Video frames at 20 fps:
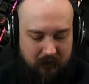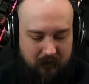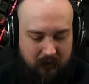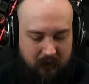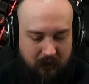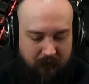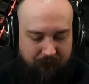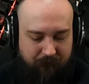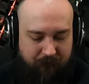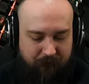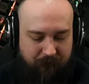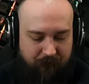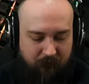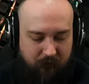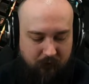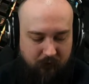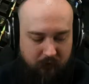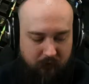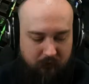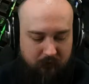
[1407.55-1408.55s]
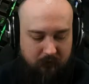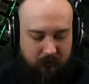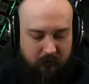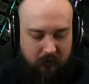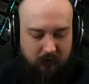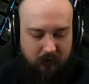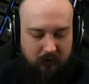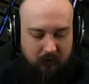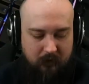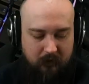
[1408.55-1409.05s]
kind of fruit
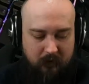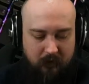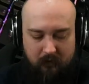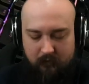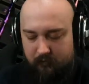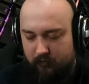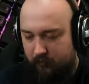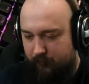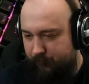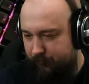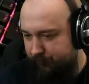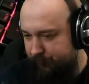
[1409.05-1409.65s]
character.